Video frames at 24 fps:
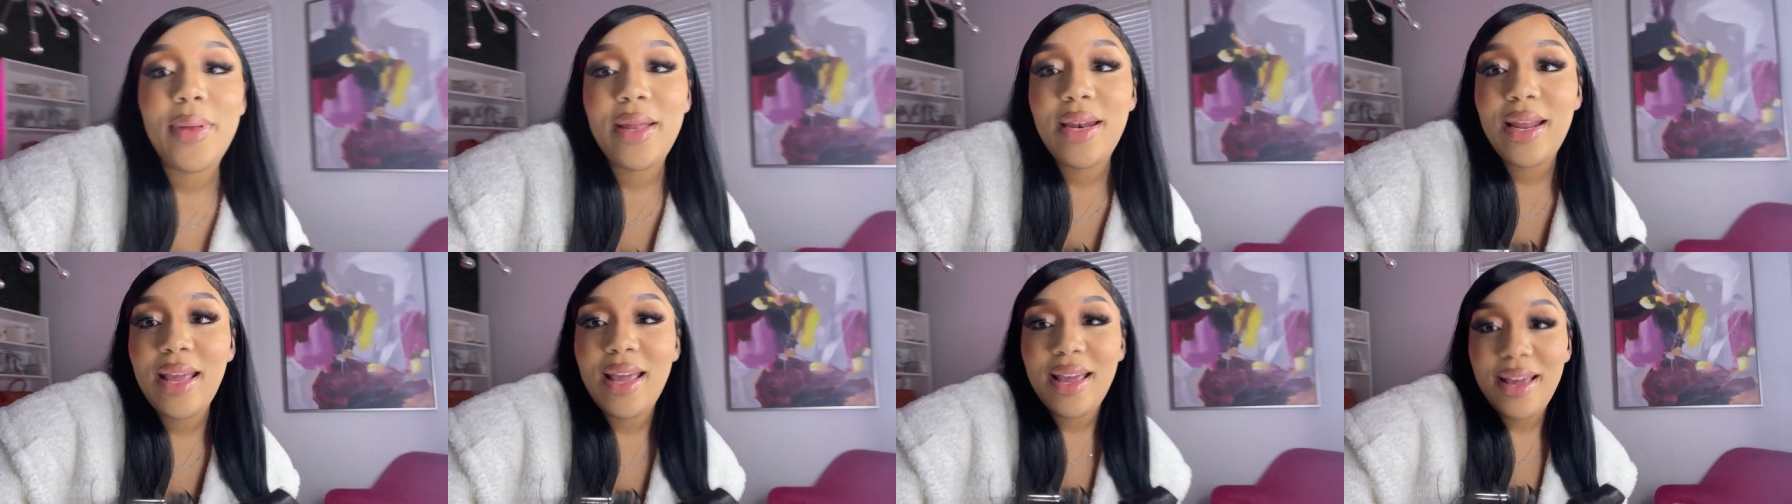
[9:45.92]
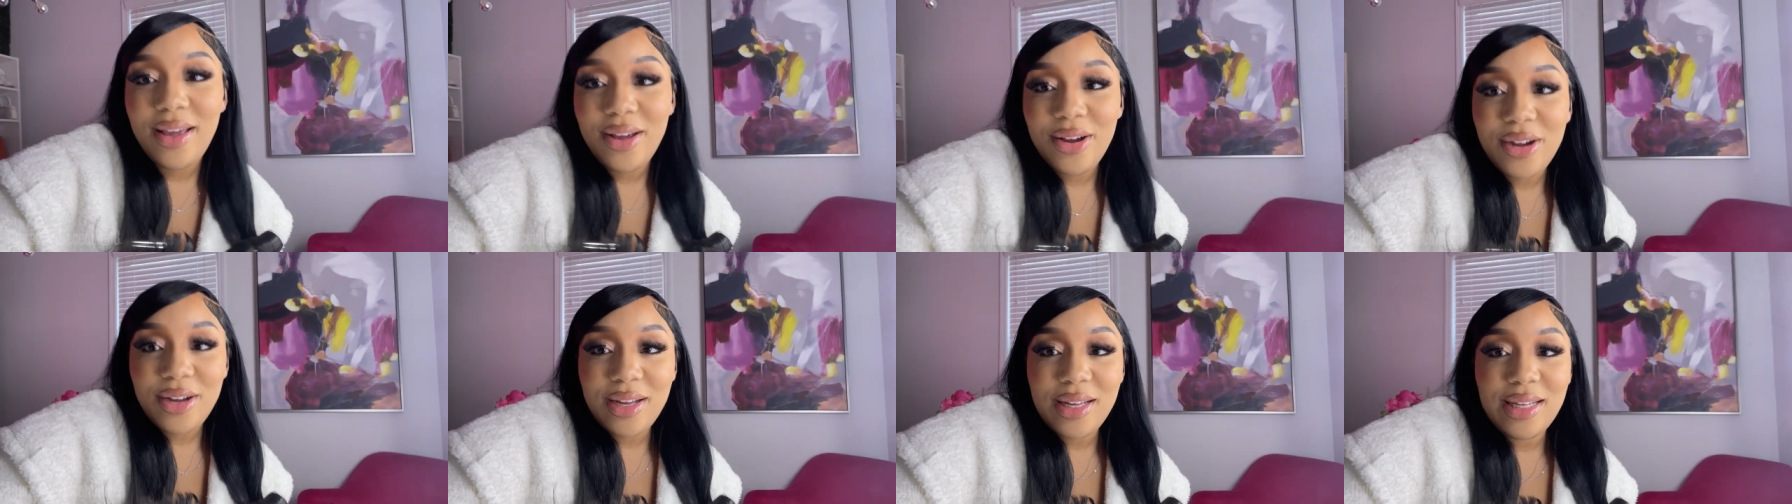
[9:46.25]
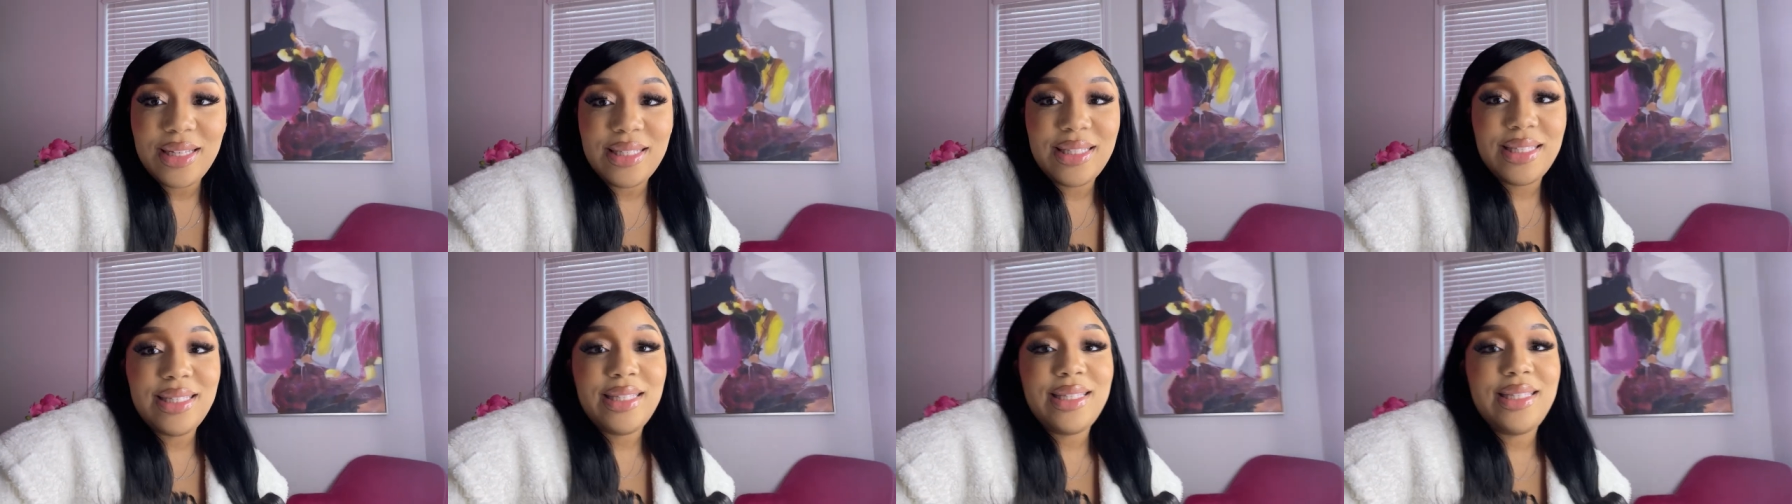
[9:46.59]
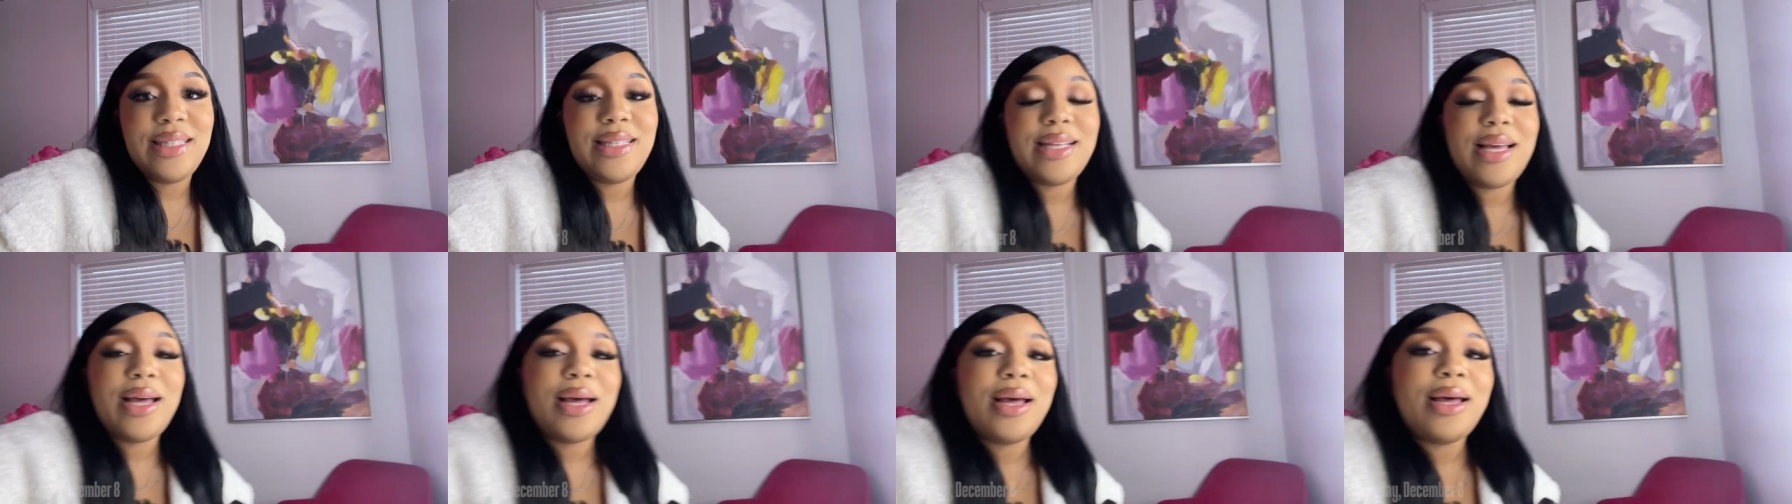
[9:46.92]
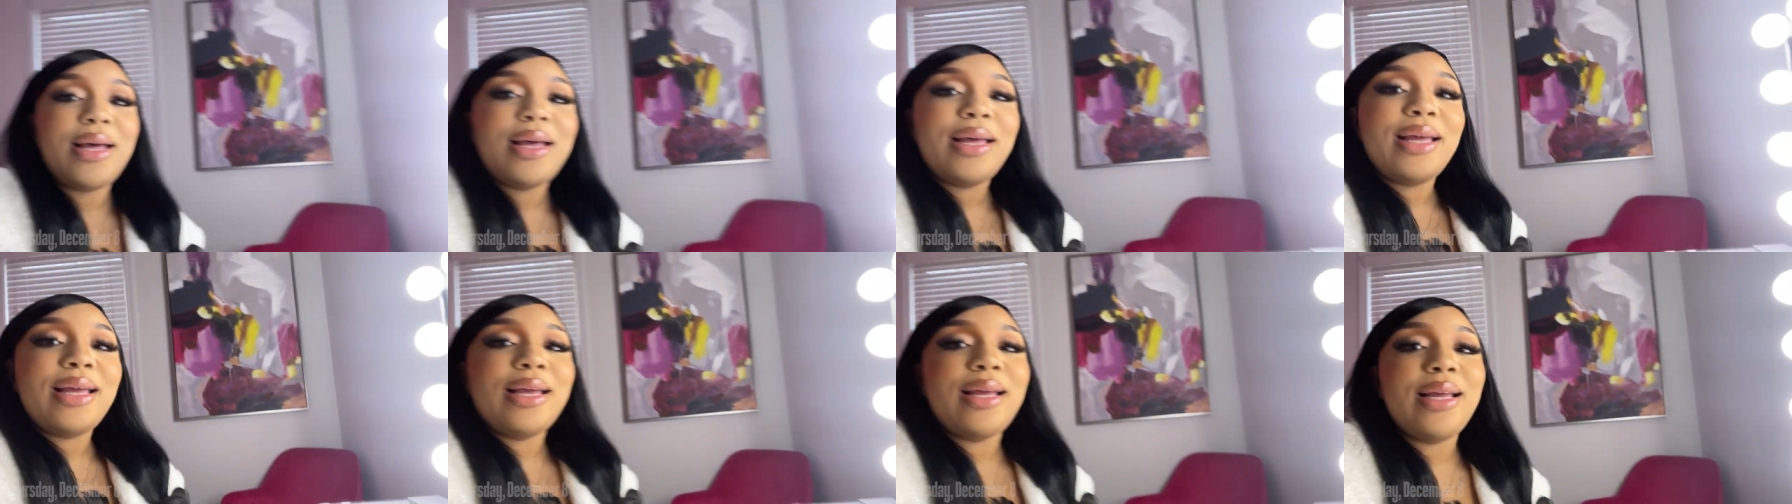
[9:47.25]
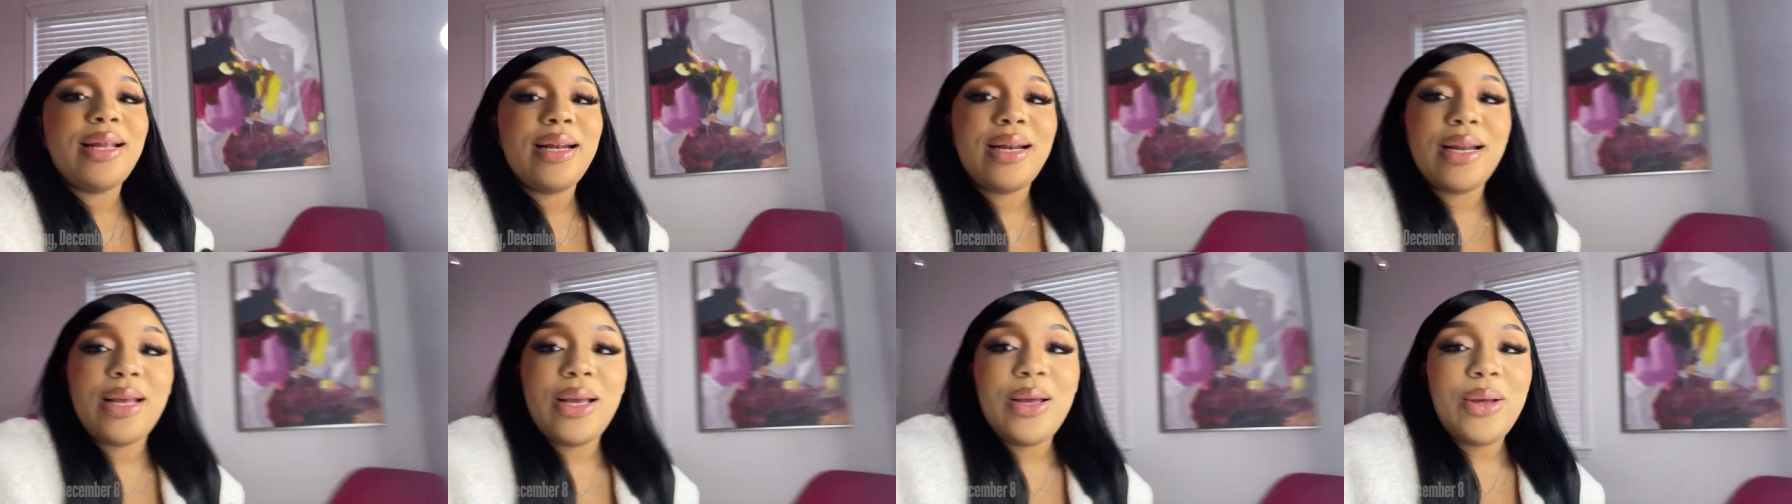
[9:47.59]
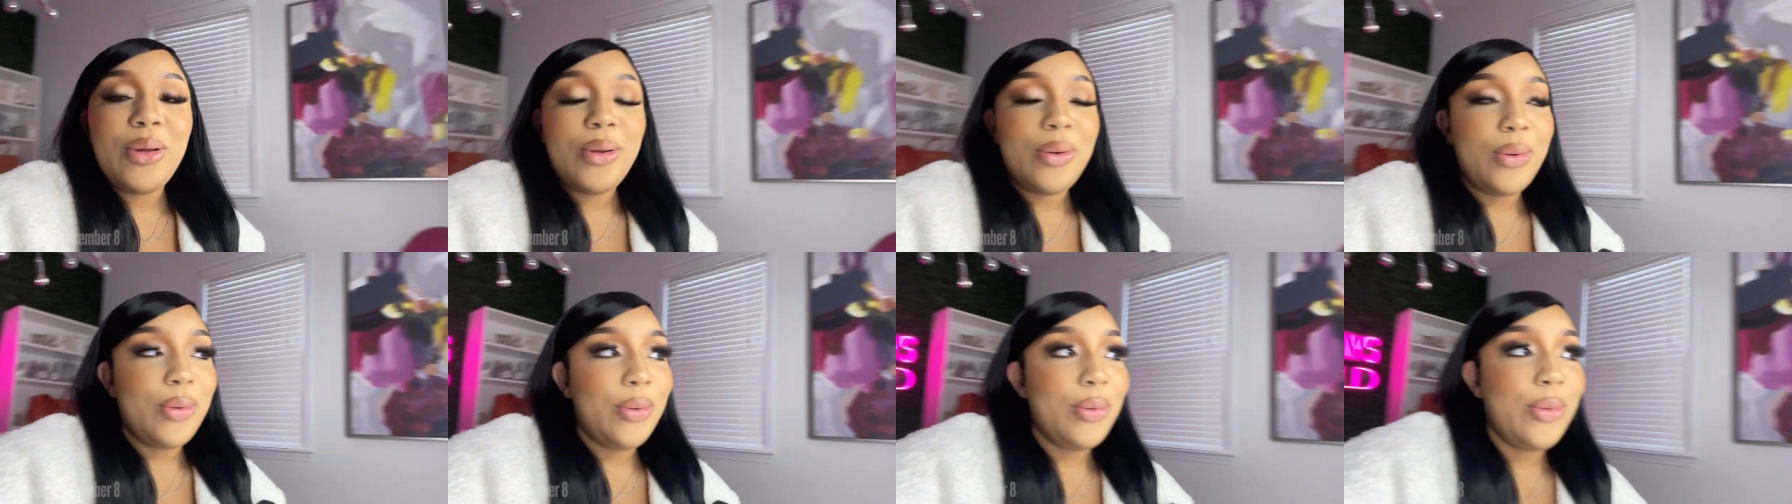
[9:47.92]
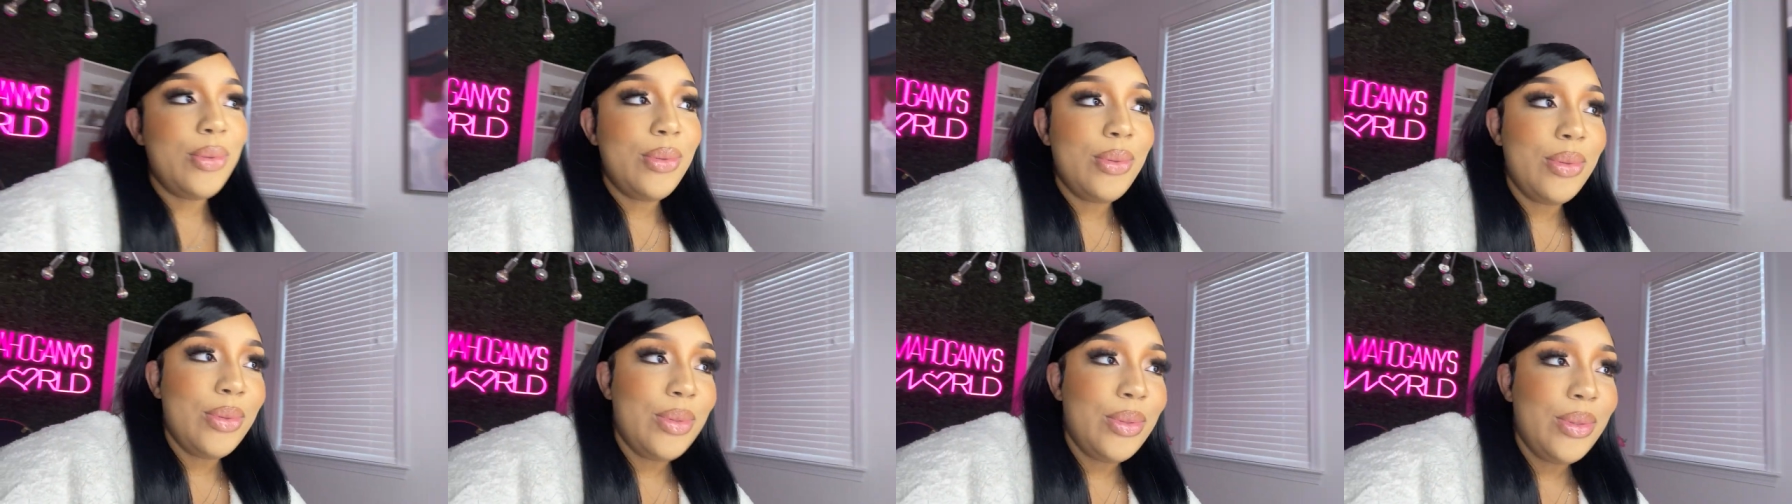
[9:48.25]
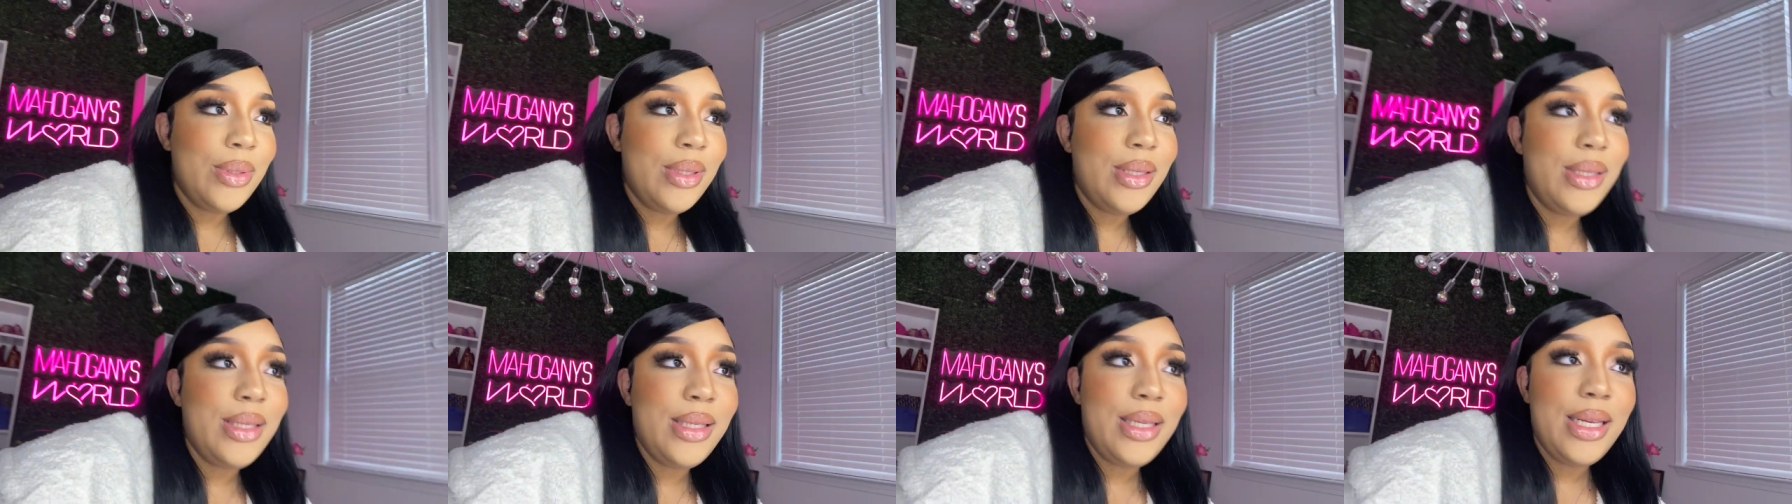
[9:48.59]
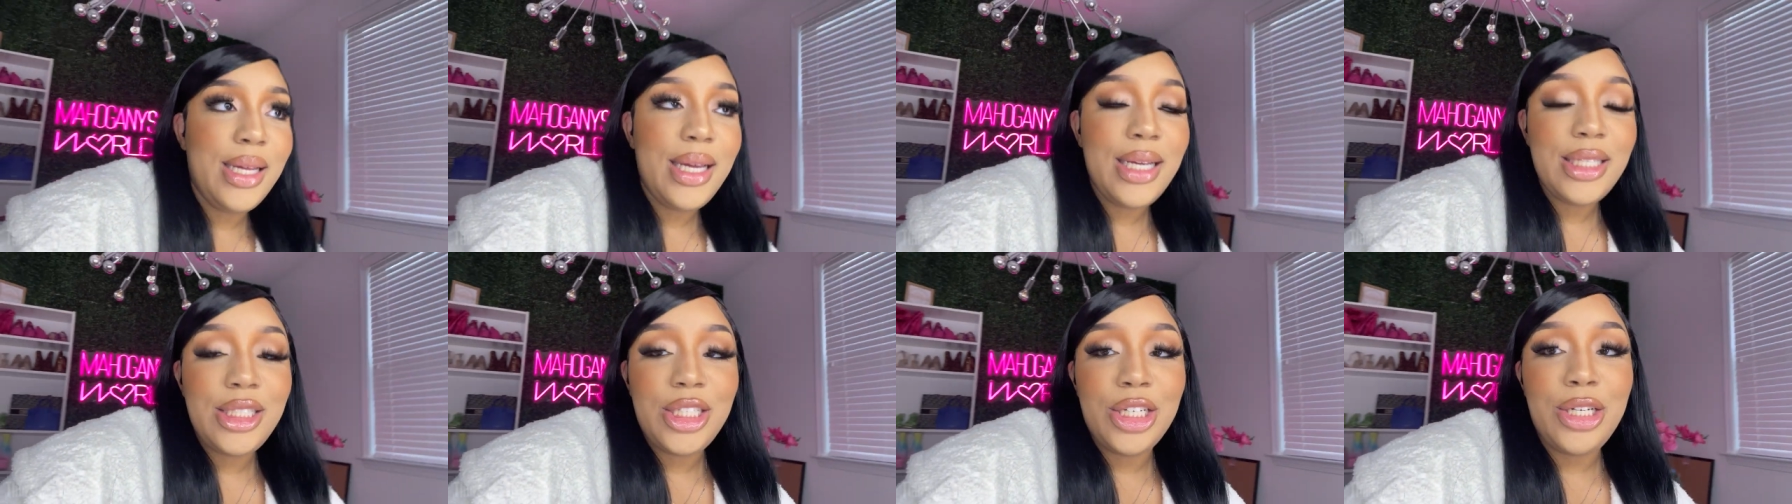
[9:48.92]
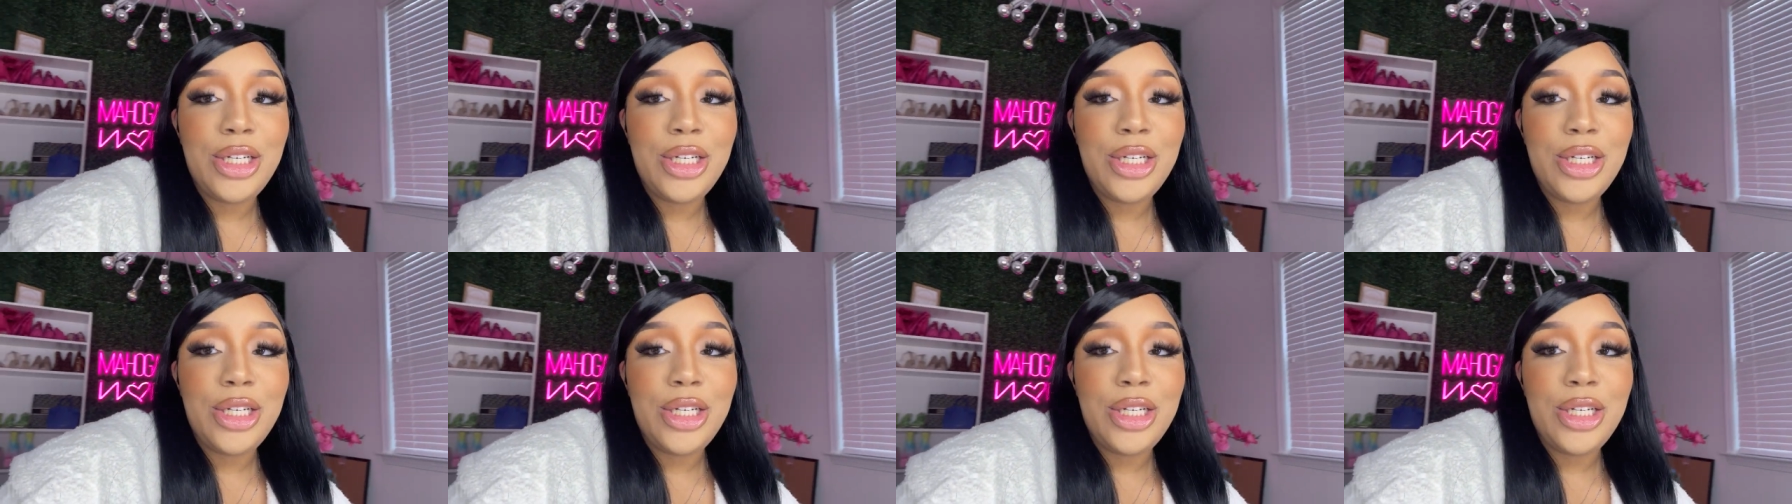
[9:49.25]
and hair is done Ooh, look at your